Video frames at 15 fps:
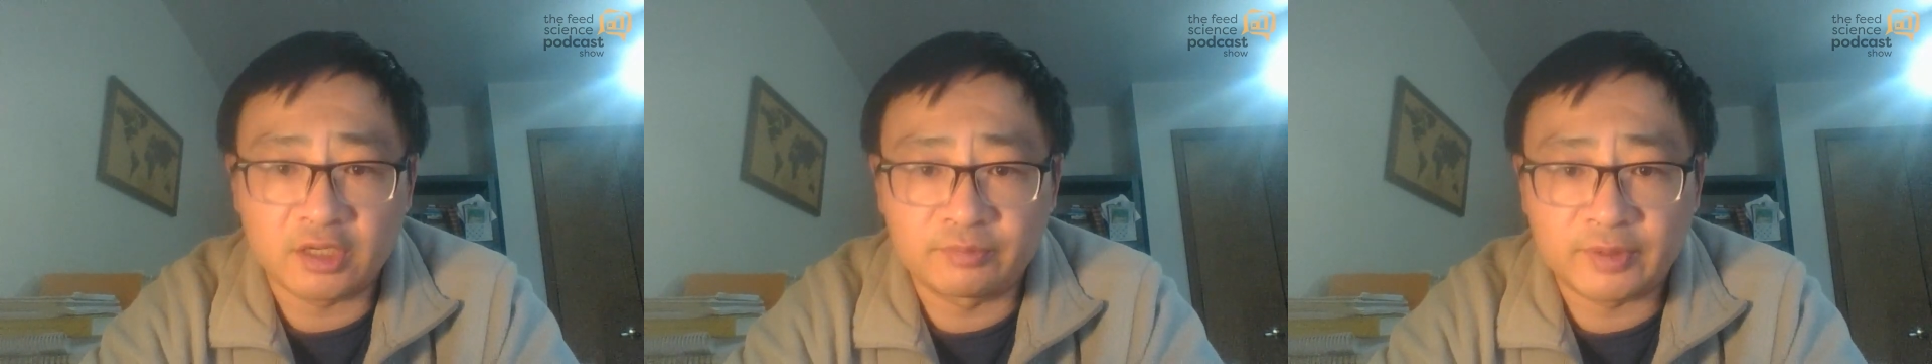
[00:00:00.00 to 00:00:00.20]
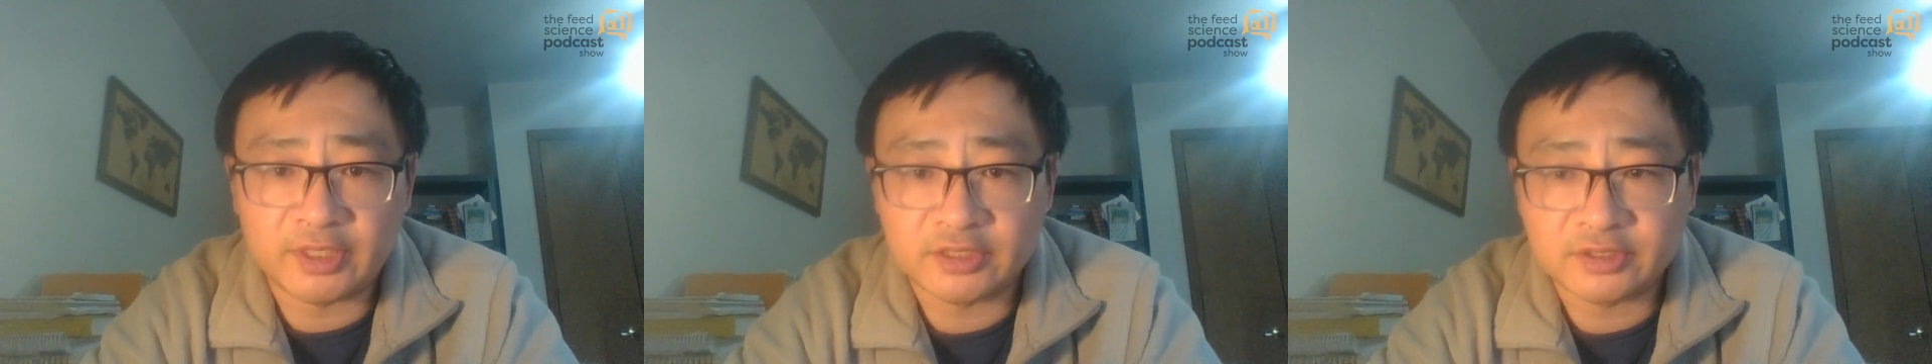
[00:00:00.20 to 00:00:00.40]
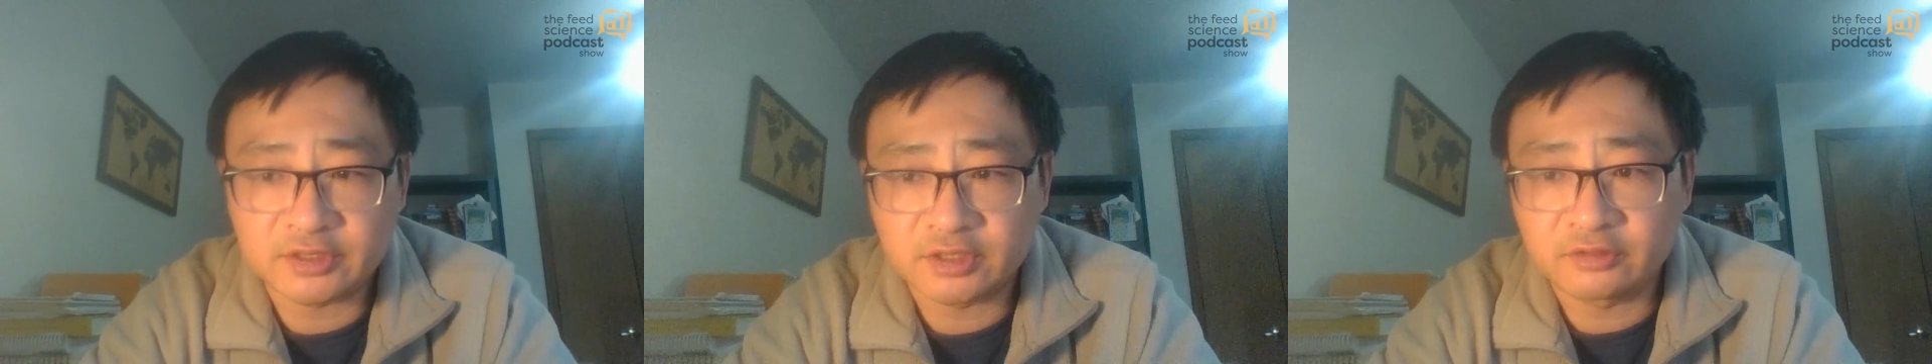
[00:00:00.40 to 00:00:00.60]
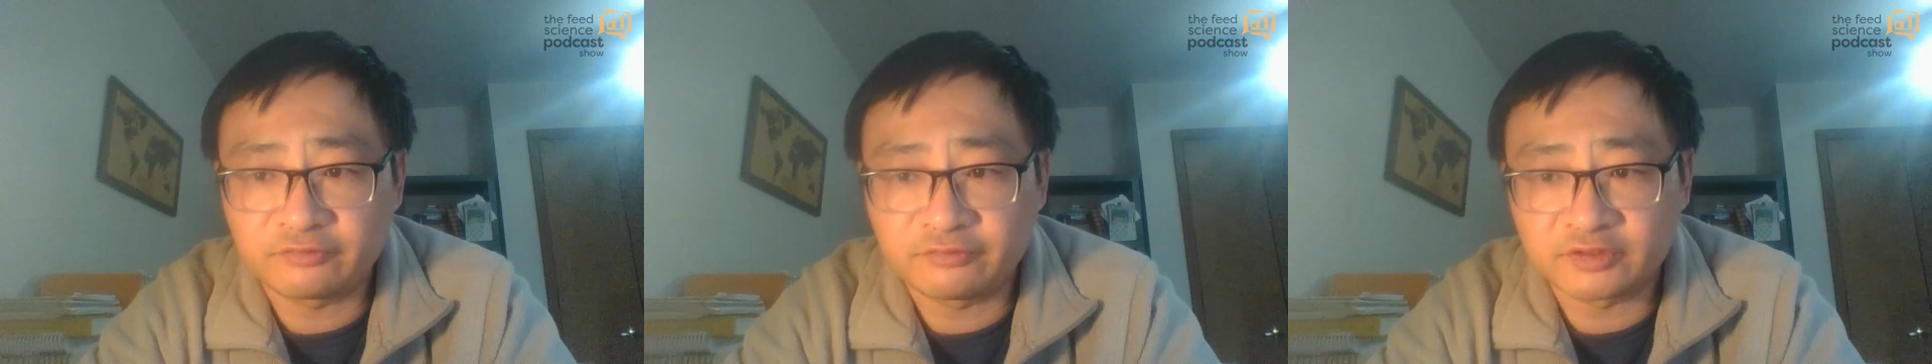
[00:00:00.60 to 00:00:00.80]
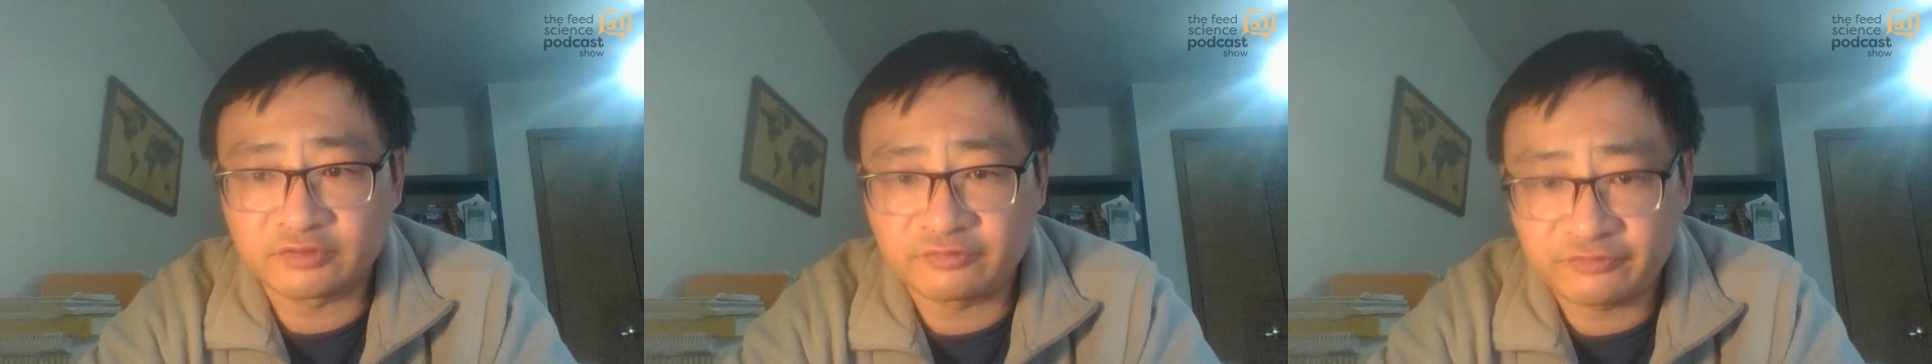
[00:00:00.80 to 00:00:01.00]
but I think
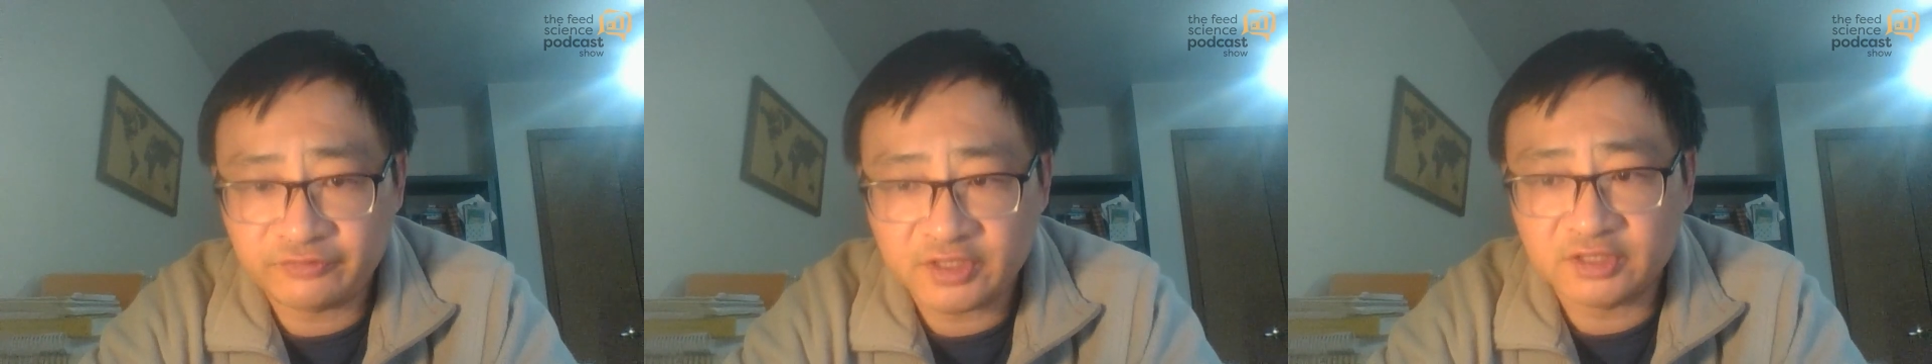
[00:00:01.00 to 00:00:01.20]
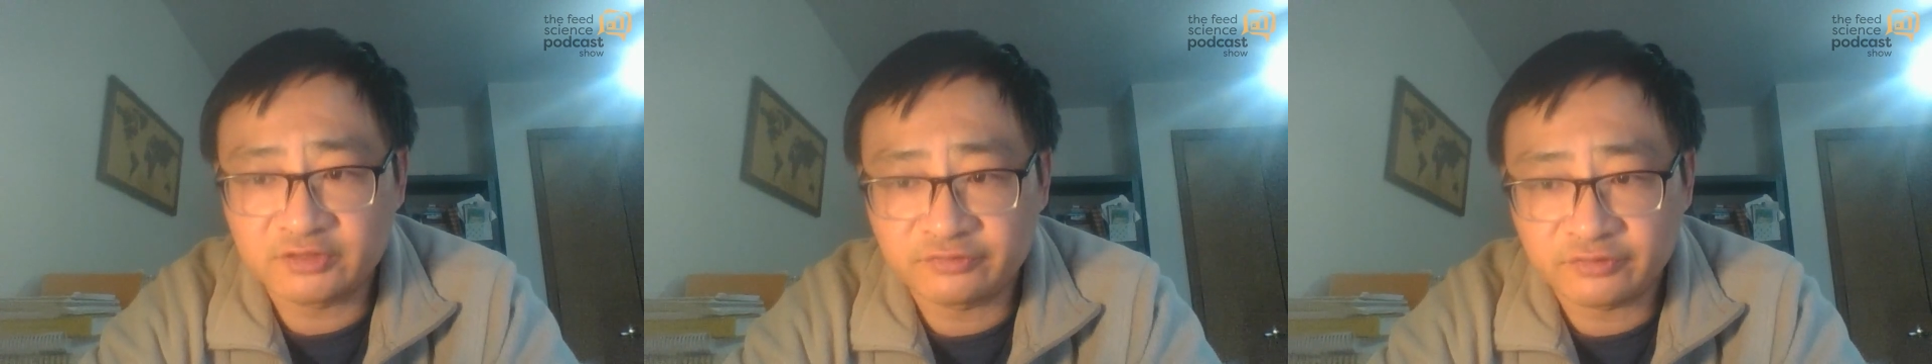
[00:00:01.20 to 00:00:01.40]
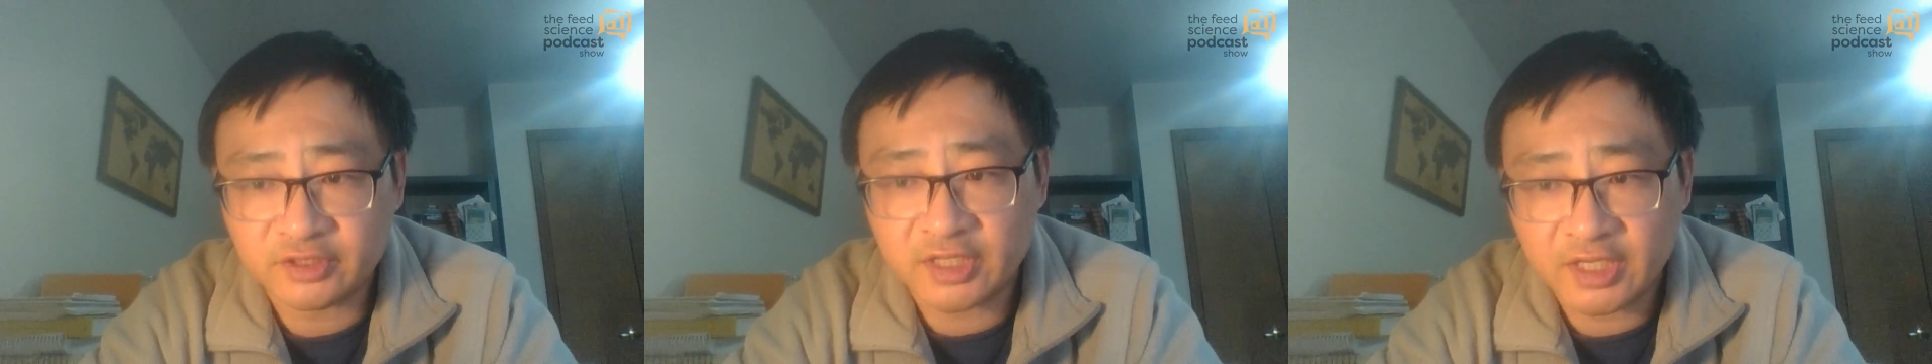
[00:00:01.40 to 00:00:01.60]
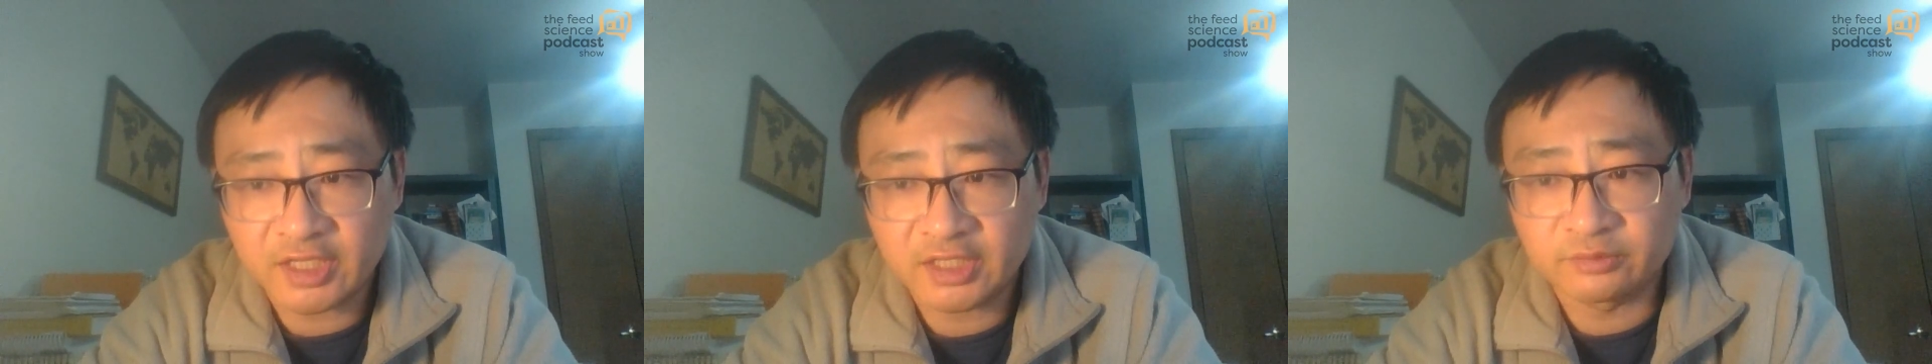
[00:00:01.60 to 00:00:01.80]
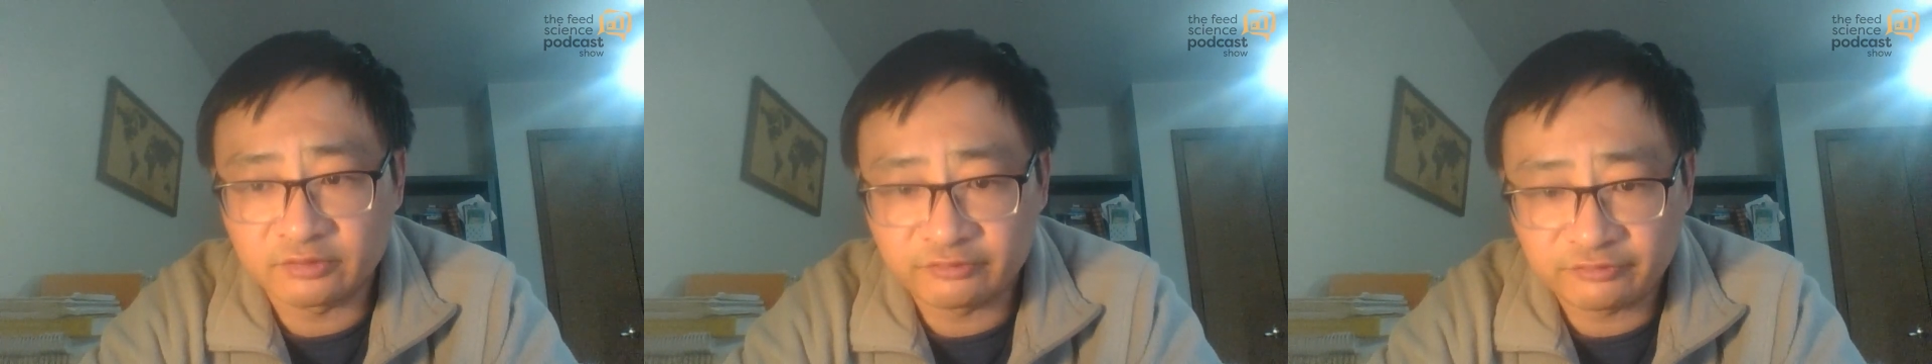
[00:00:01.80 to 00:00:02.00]
for the feeds, for the
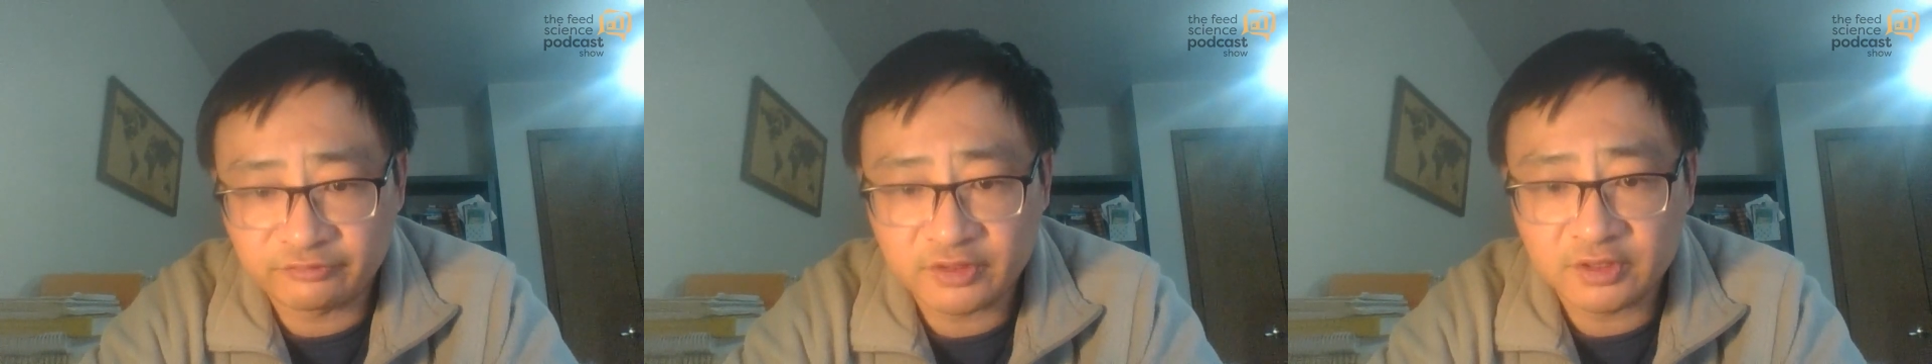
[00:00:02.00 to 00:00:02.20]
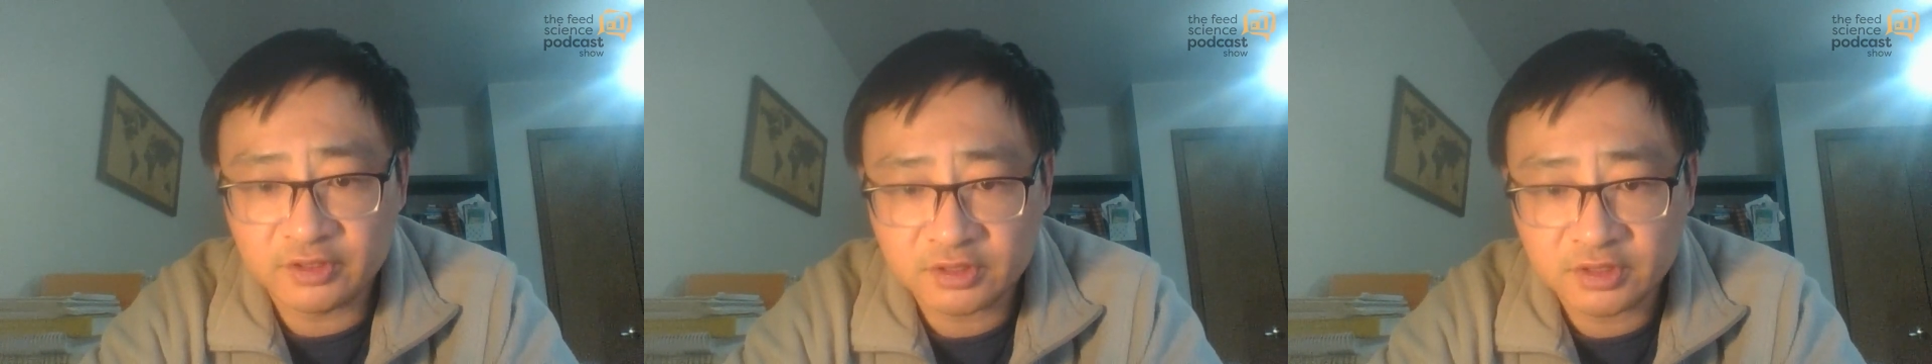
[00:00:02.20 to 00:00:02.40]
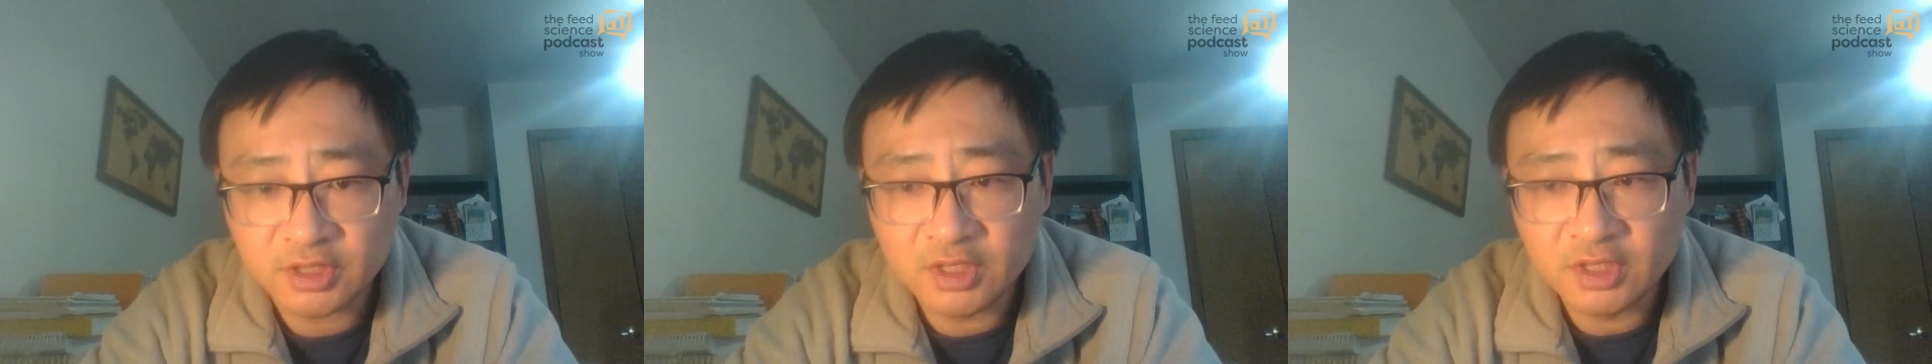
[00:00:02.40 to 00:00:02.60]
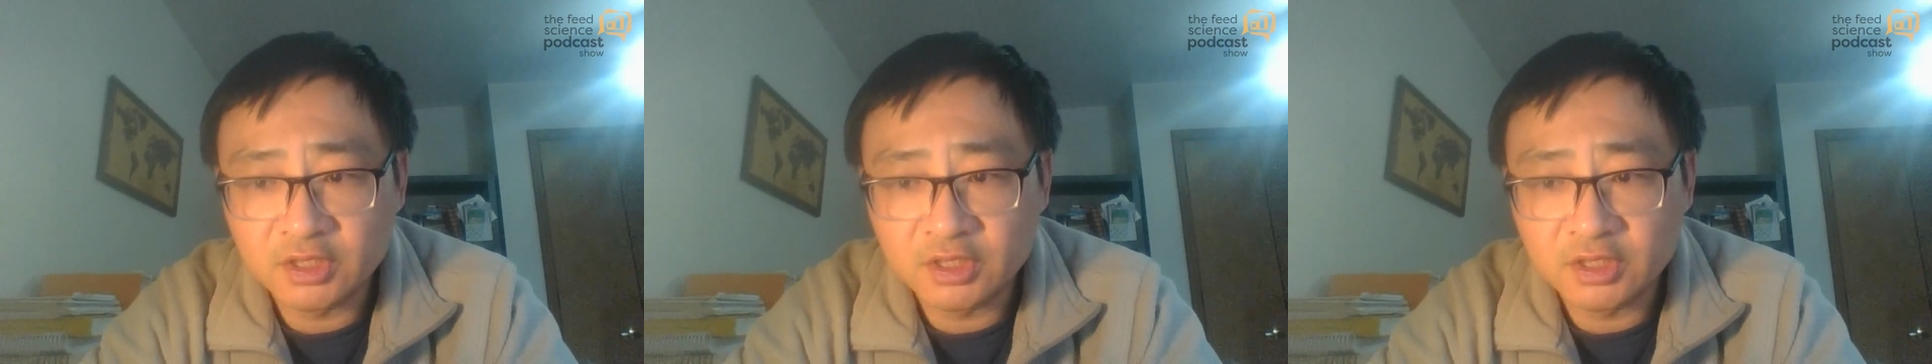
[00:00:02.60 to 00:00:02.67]
animal feeds,